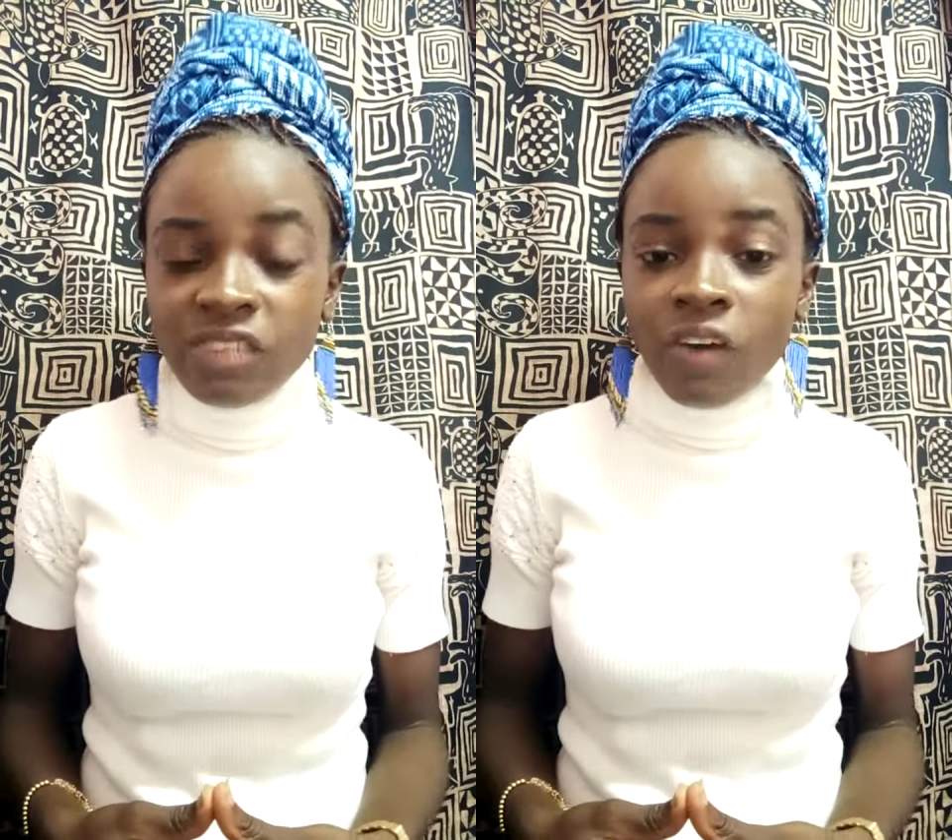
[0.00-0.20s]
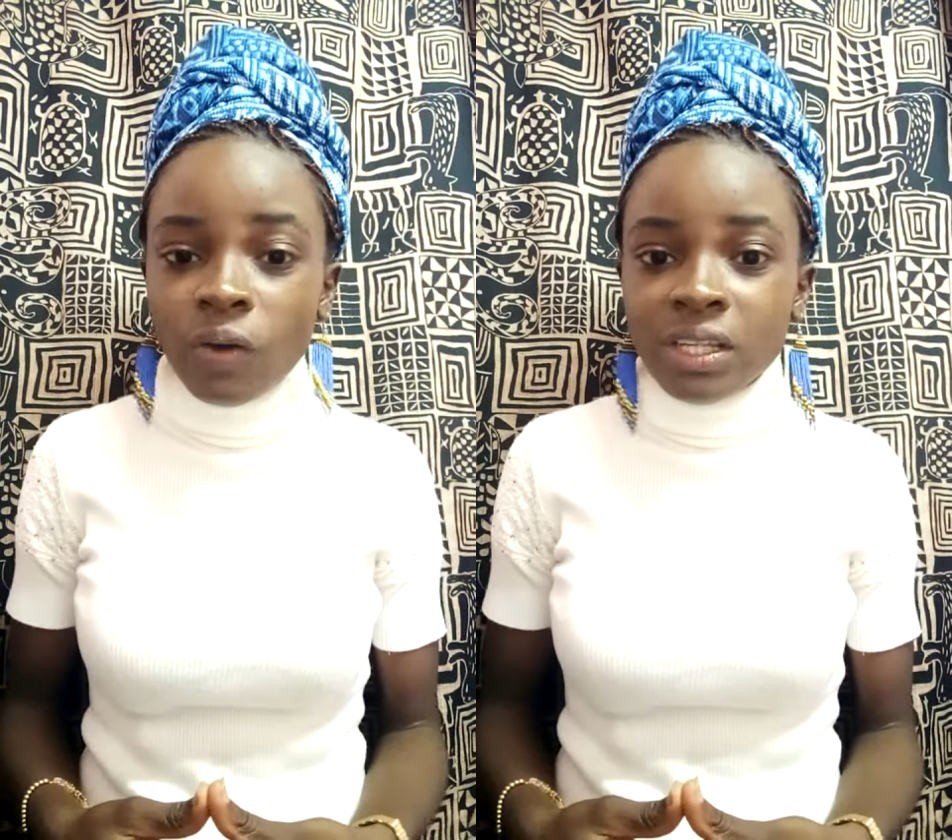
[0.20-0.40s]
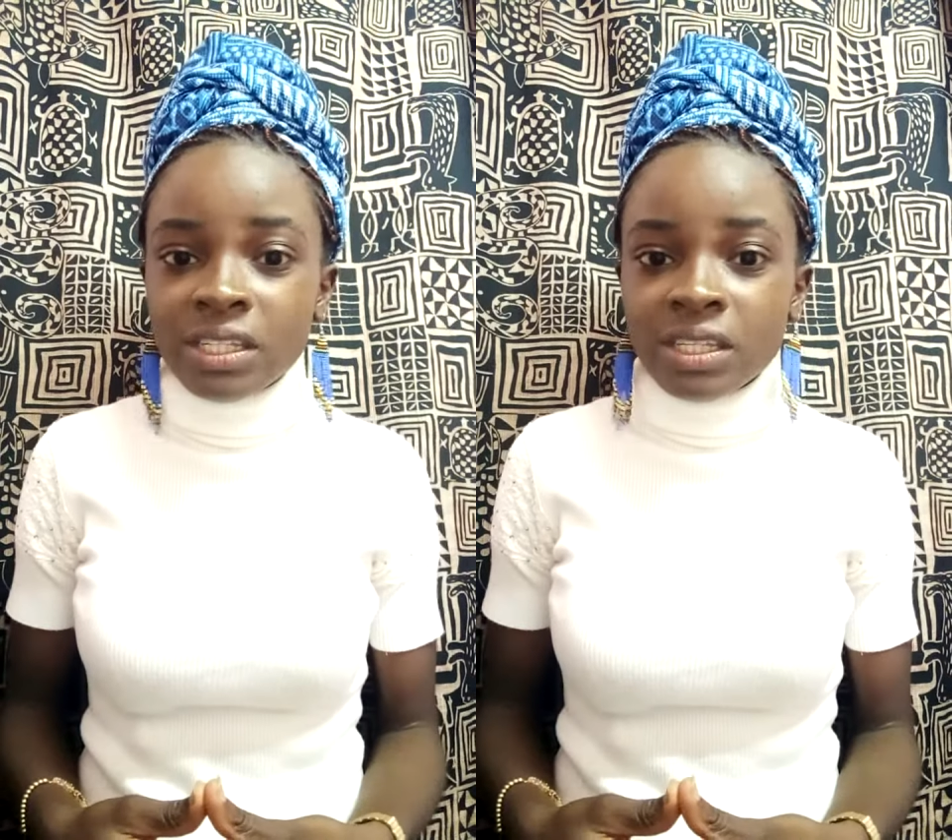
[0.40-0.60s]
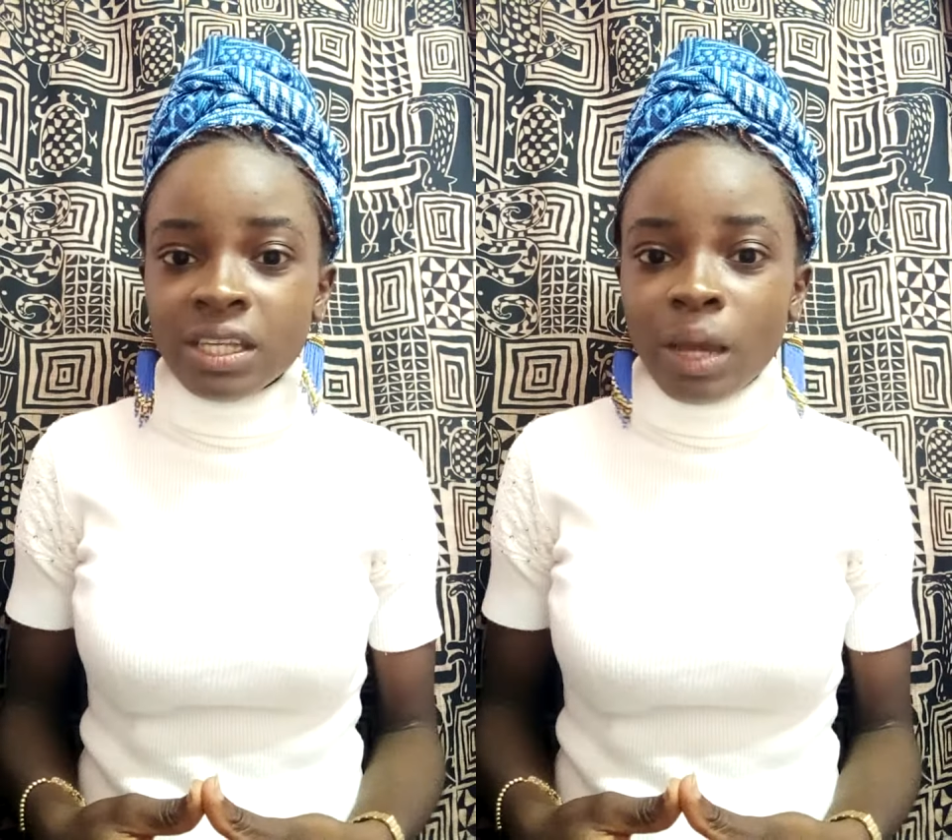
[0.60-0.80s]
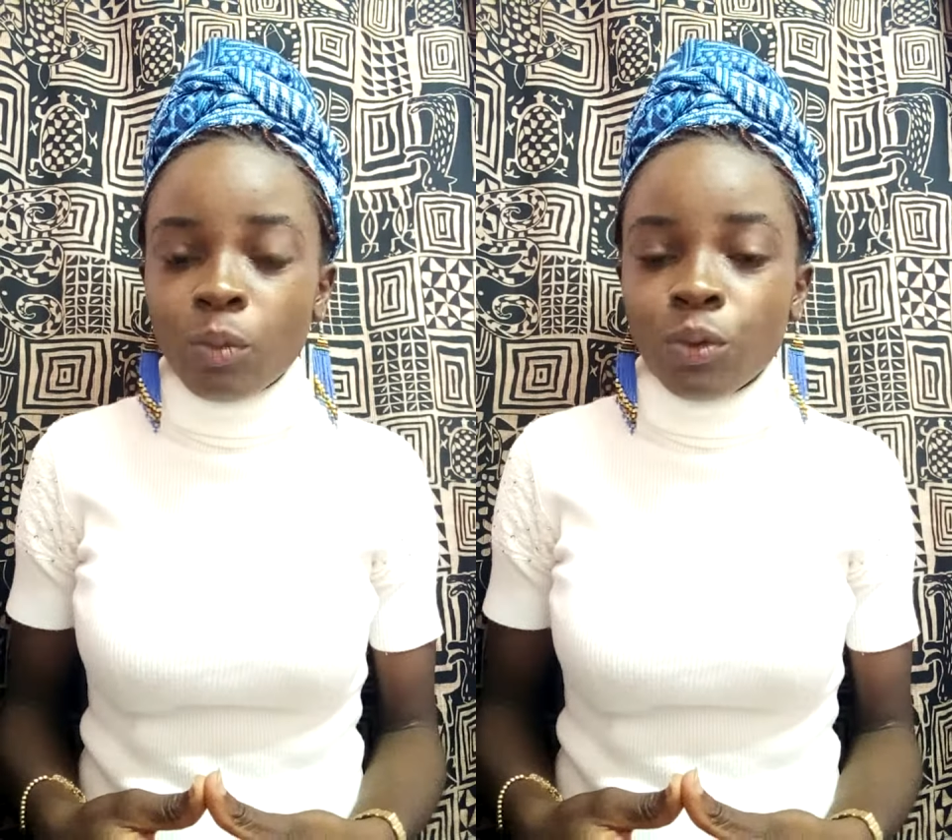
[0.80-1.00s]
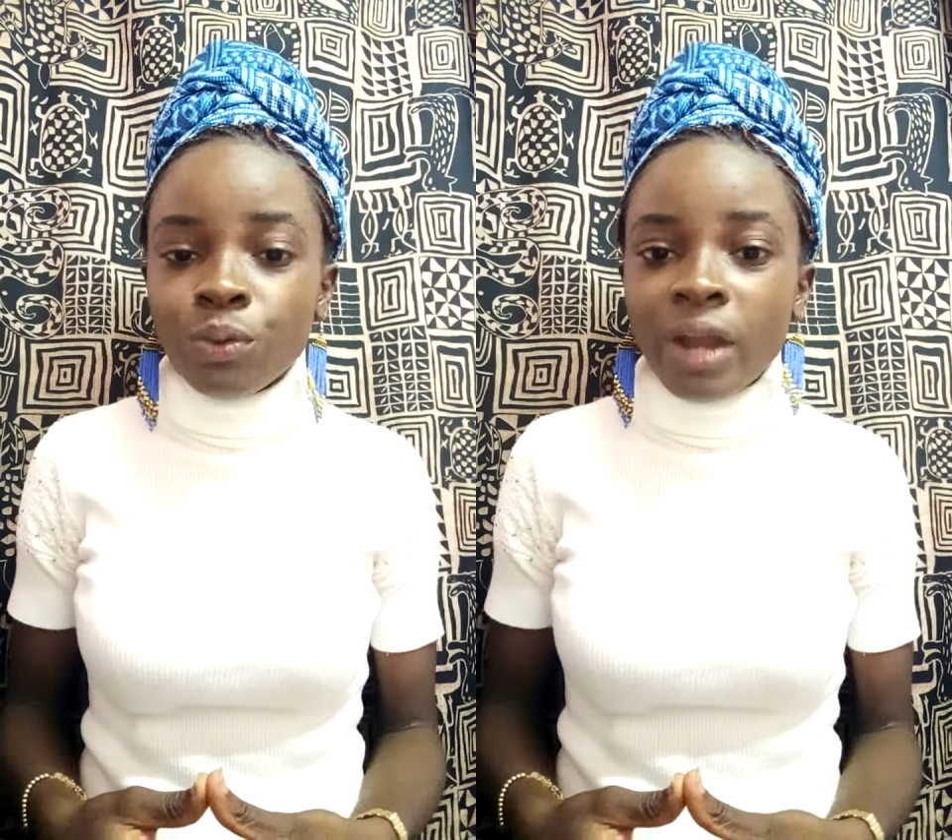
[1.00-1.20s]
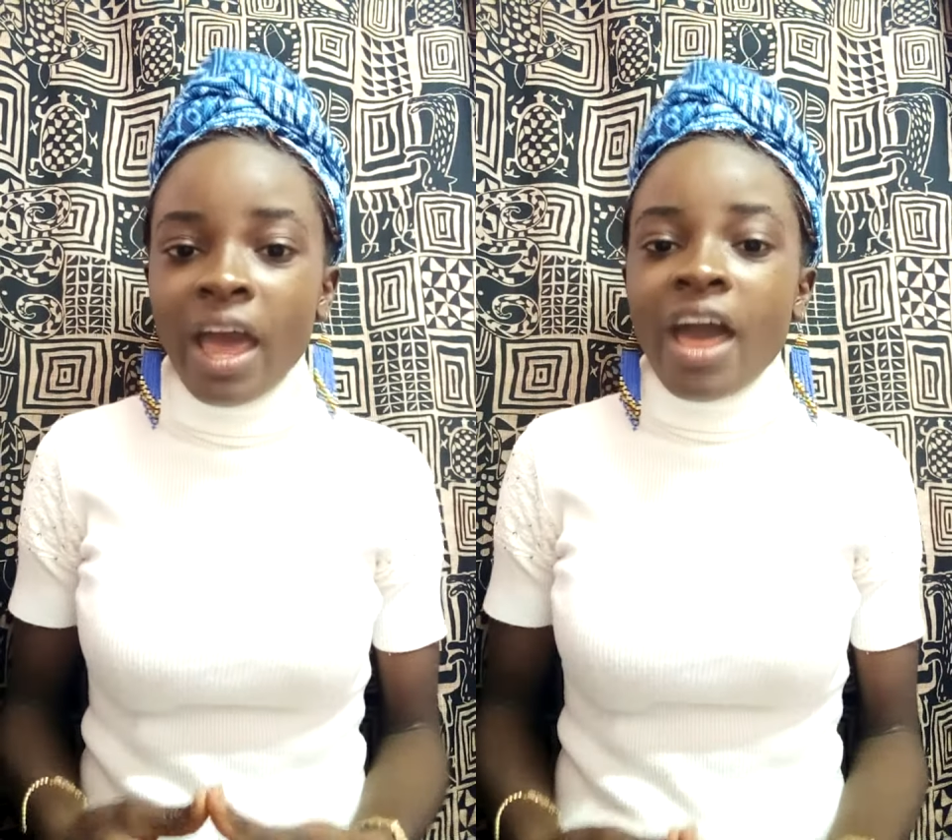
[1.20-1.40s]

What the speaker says: violence in Cameroon.